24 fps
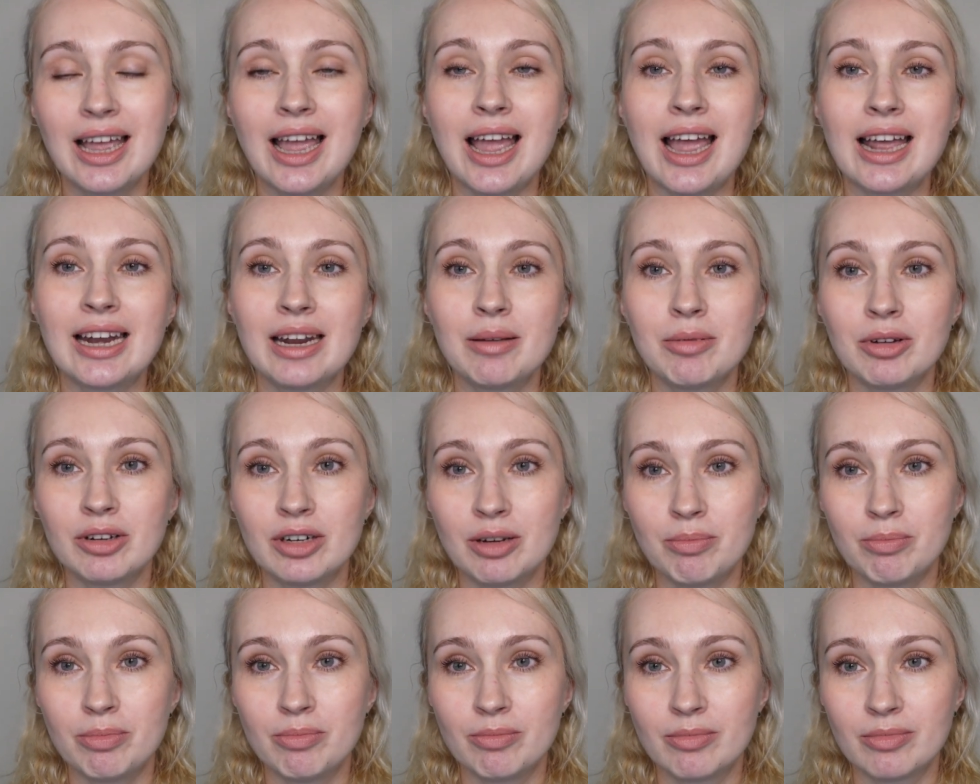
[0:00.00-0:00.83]
and I'm
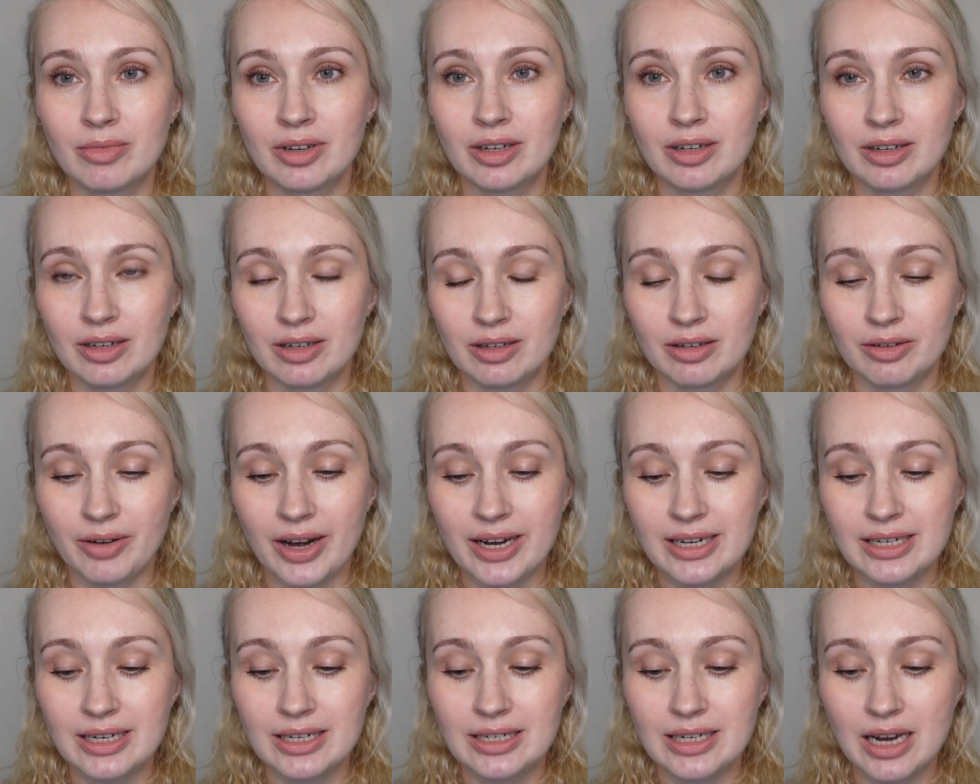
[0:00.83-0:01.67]
gonna uh,
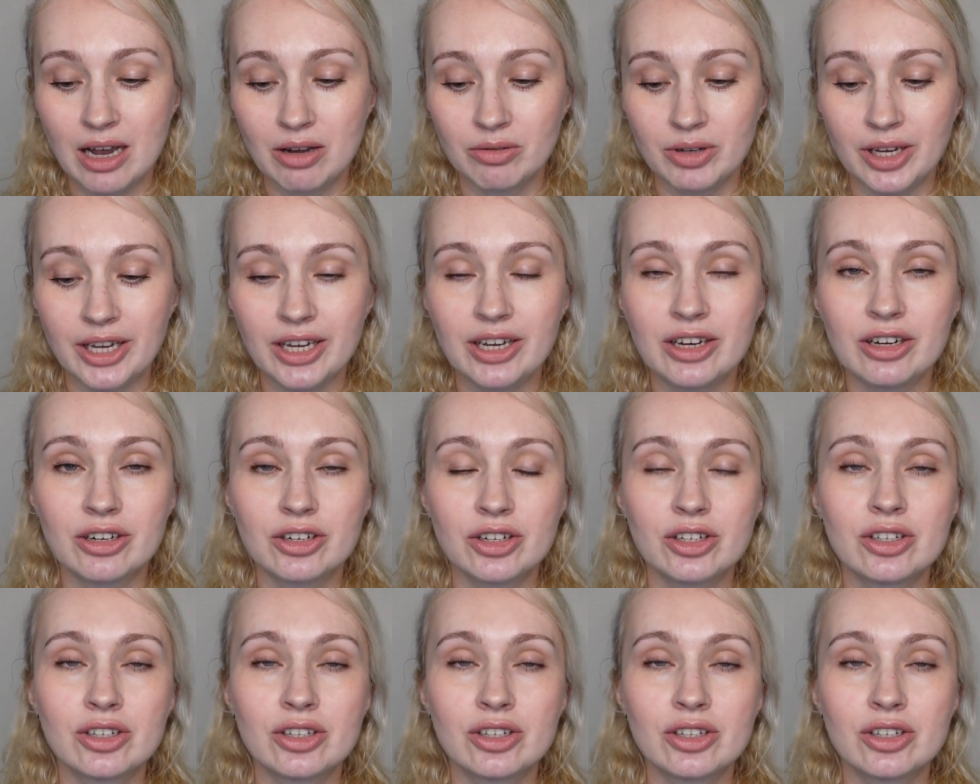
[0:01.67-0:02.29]
write it down here